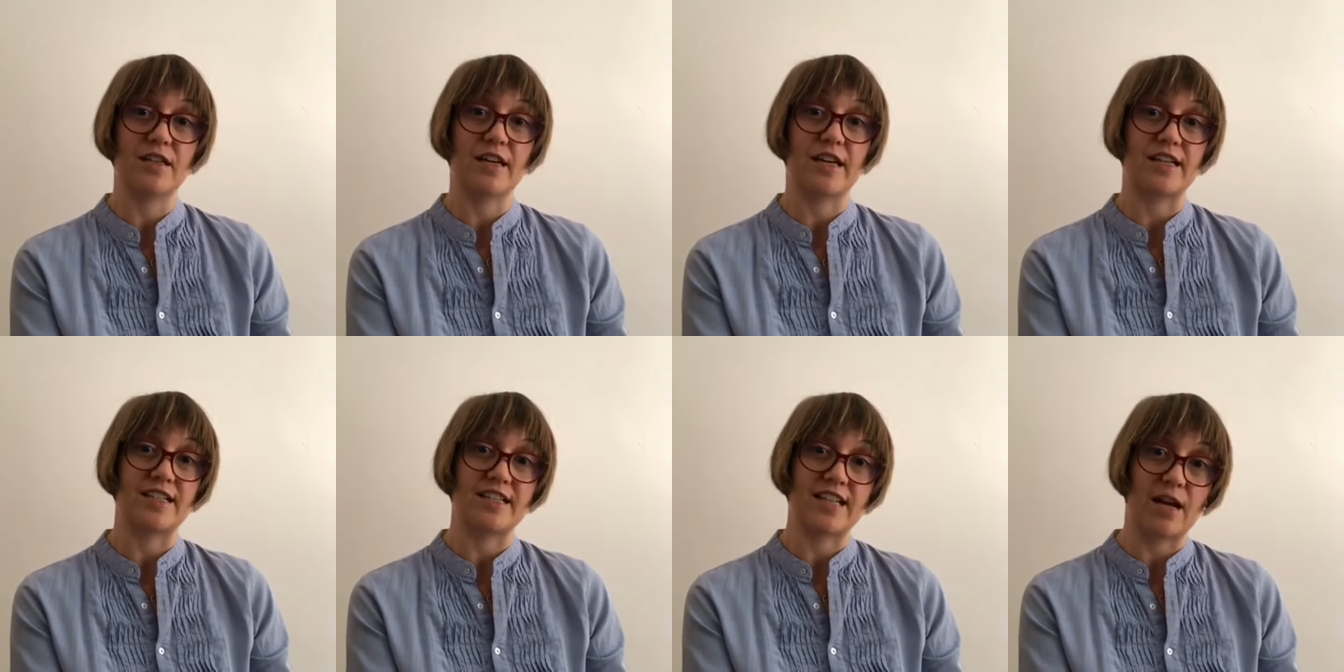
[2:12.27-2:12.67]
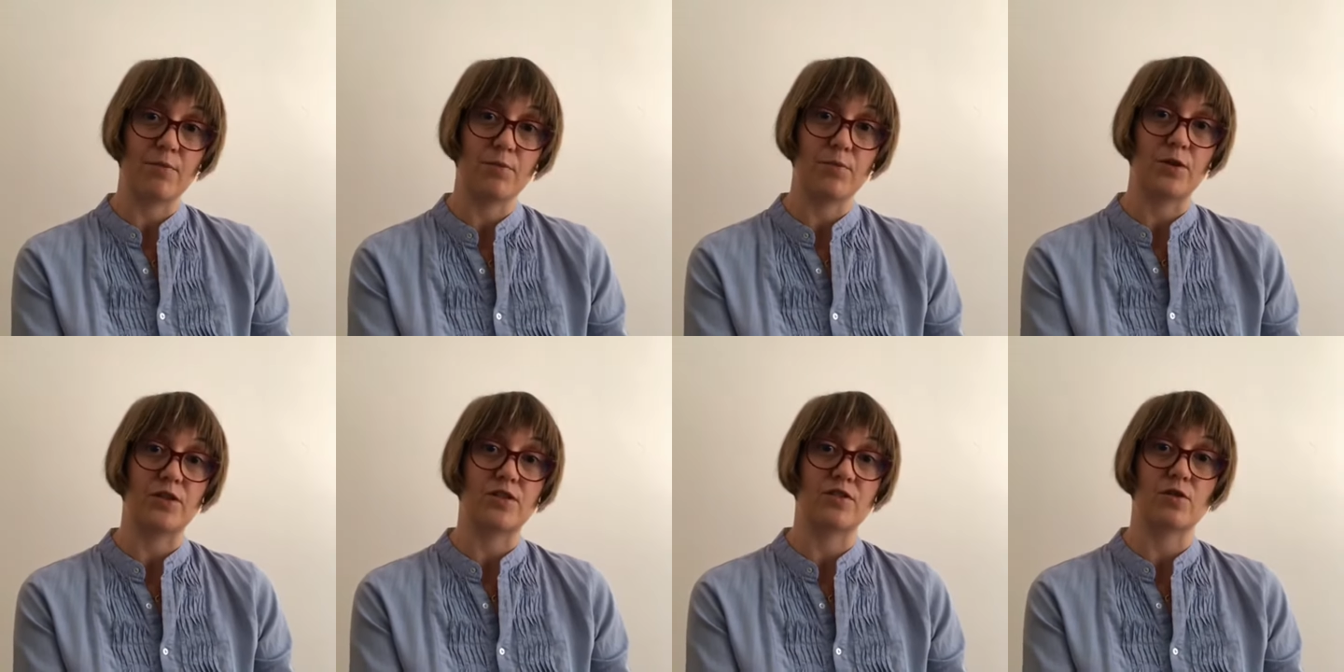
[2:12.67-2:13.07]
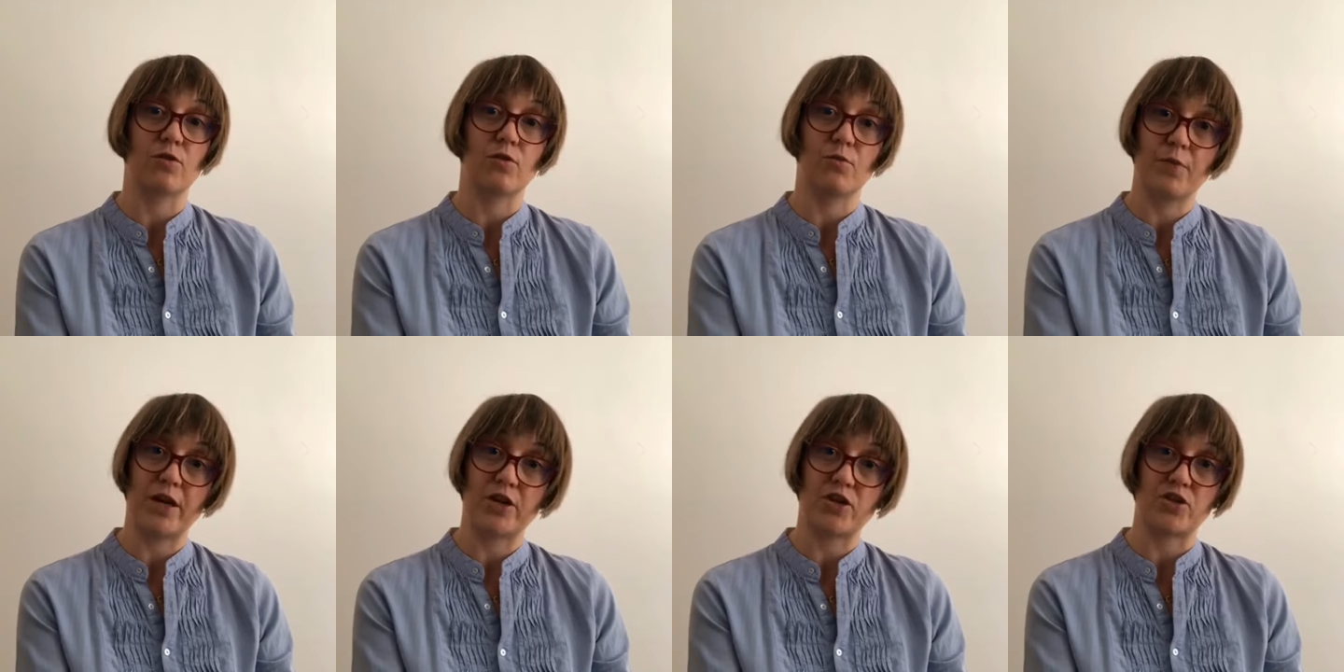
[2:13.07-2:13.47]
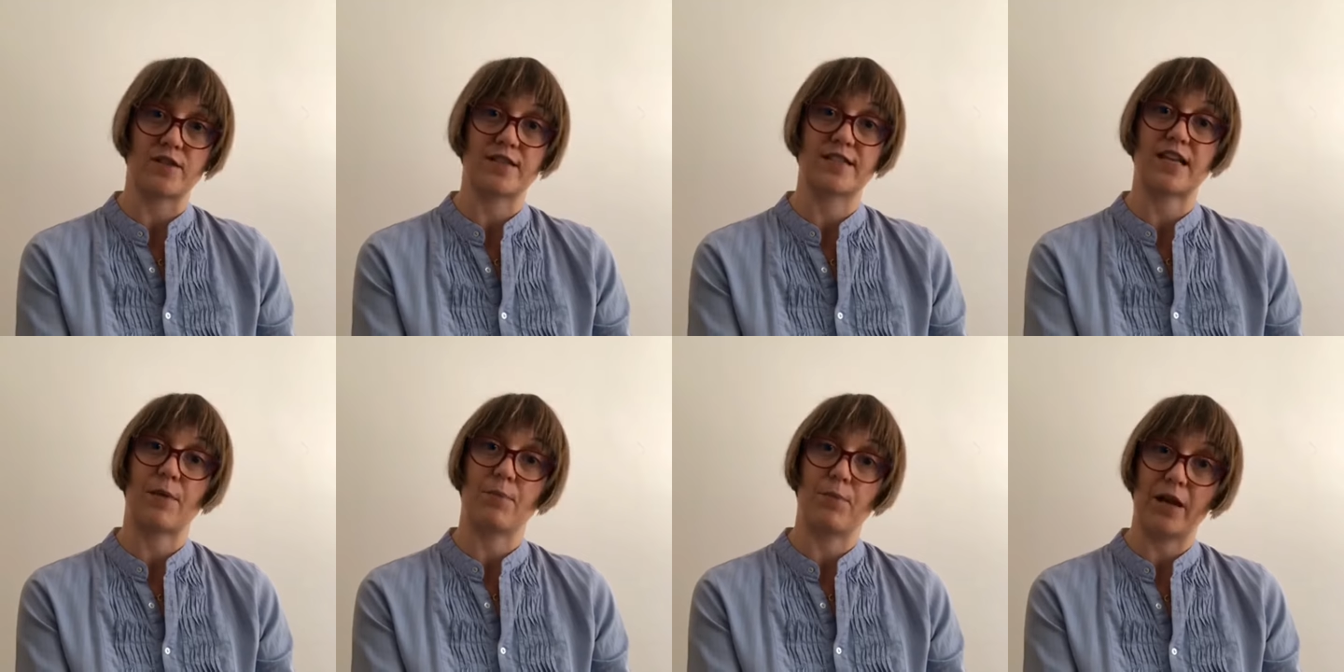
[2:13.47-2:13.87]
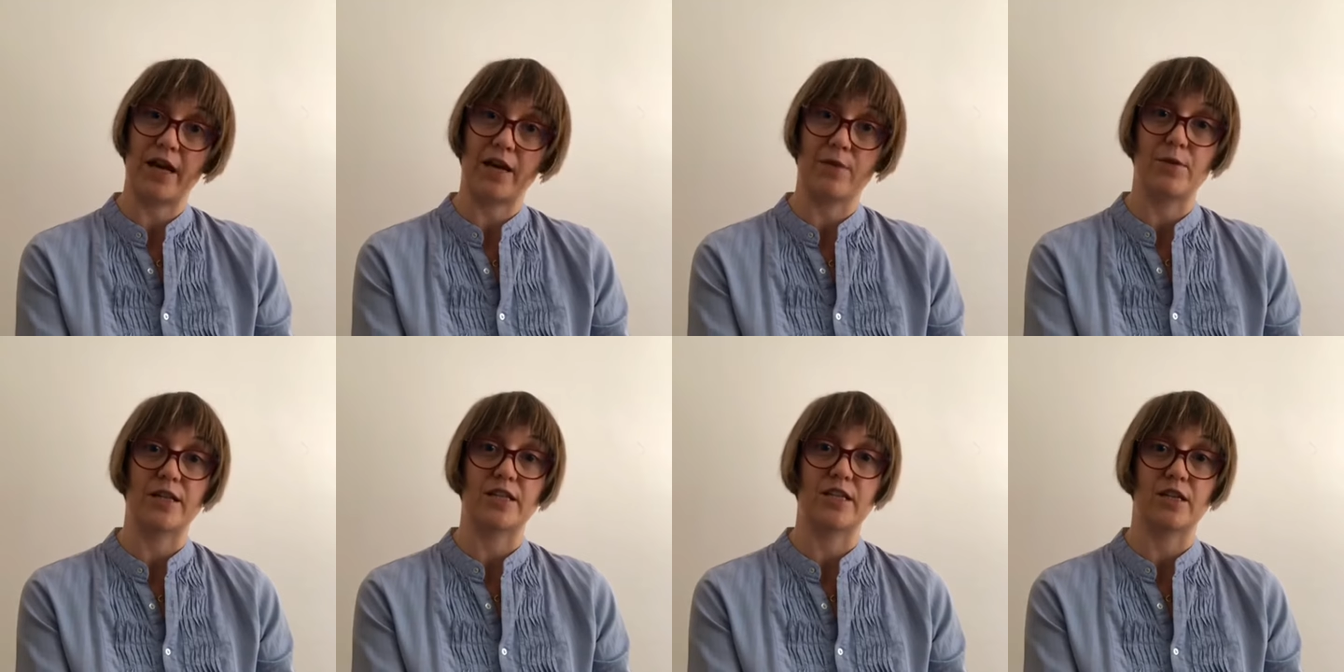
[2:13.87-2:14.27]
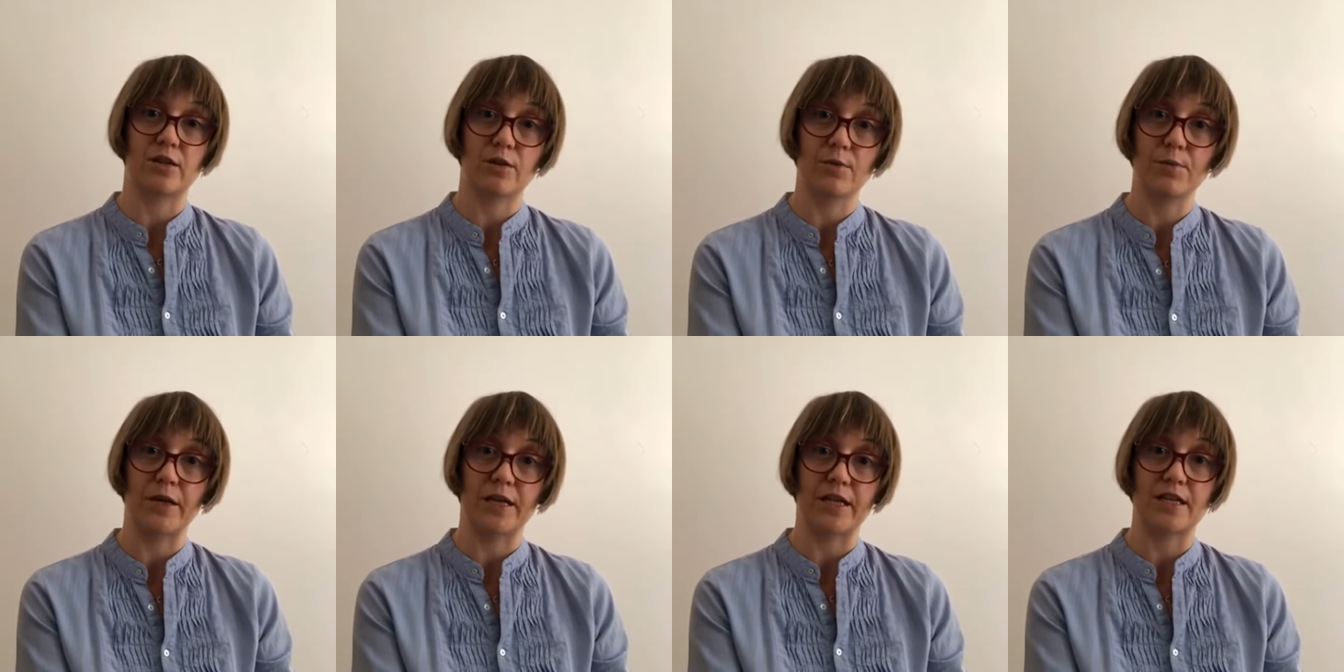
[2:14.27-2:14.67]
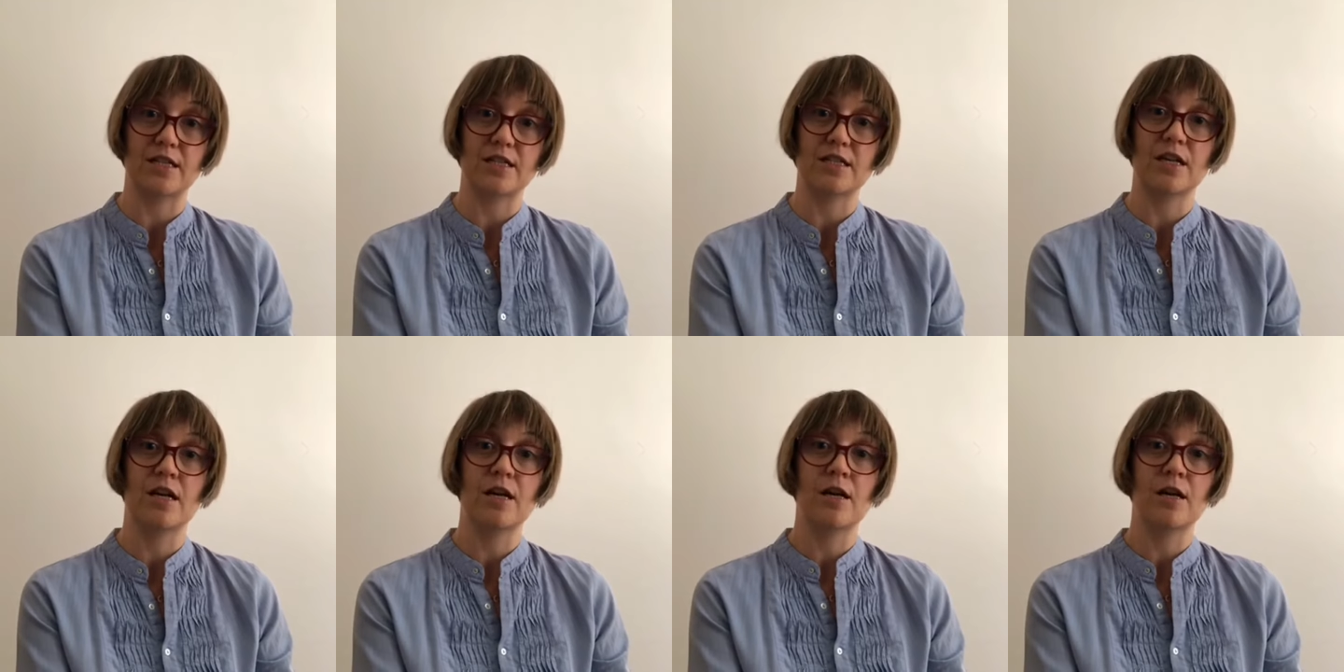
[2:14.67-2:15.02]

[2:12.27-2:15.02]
examples of measures applied by the companies,